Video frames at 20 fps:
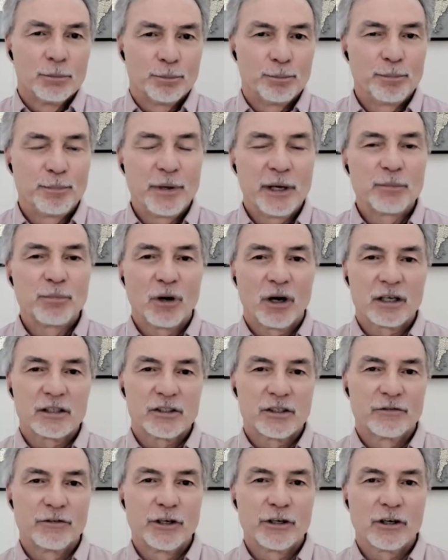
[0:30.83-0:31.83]
Big parts
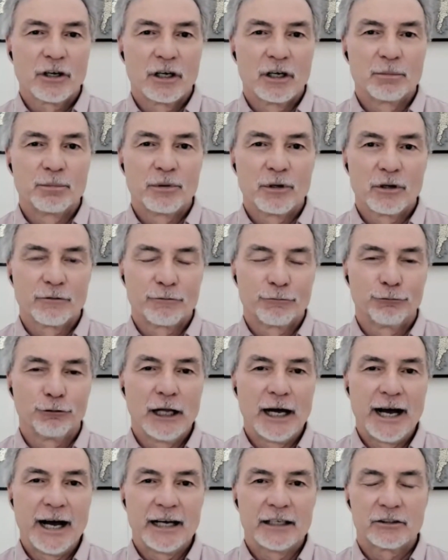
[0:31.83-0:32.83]
of Europe are
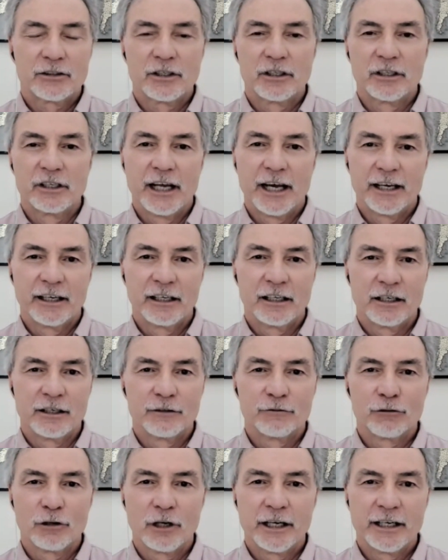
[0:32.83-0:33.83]
flat to
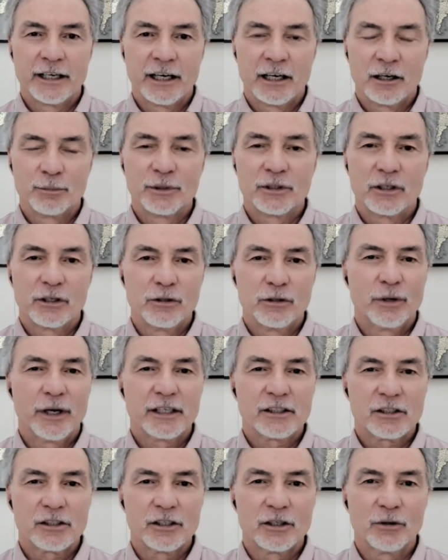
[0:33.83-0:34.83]
negative right now, but the
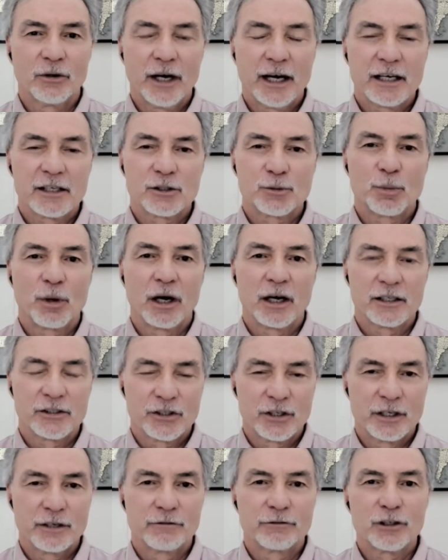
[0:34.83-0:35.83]
US still has
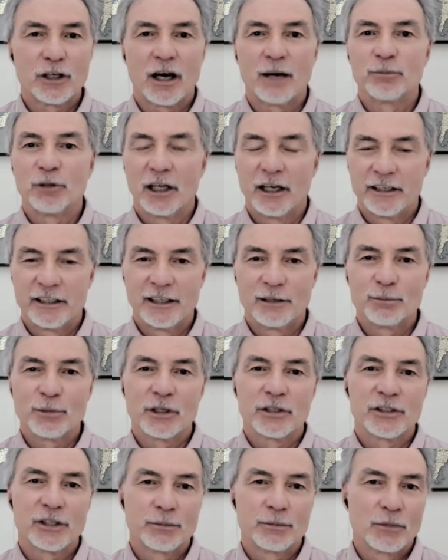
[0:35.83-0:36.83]
positive top line
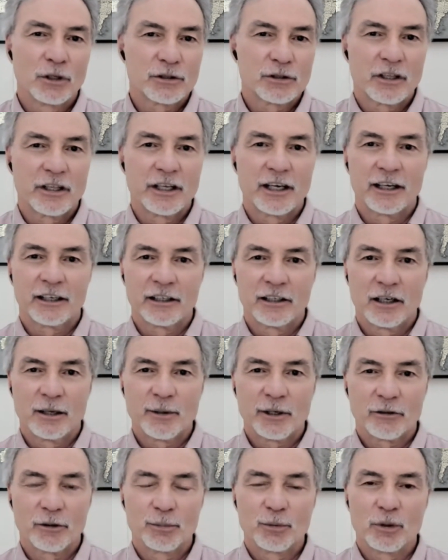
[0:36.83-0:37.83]
numbers in most of the
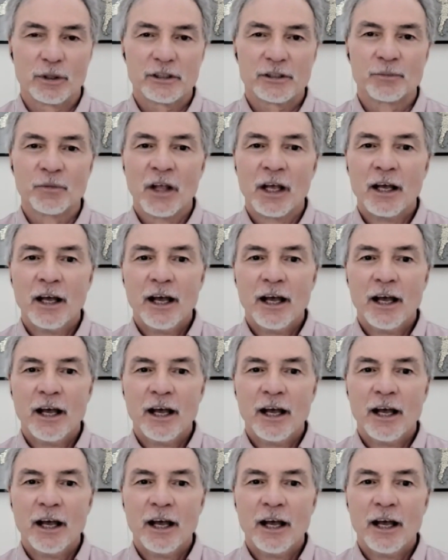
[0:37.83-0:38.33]
economic reports.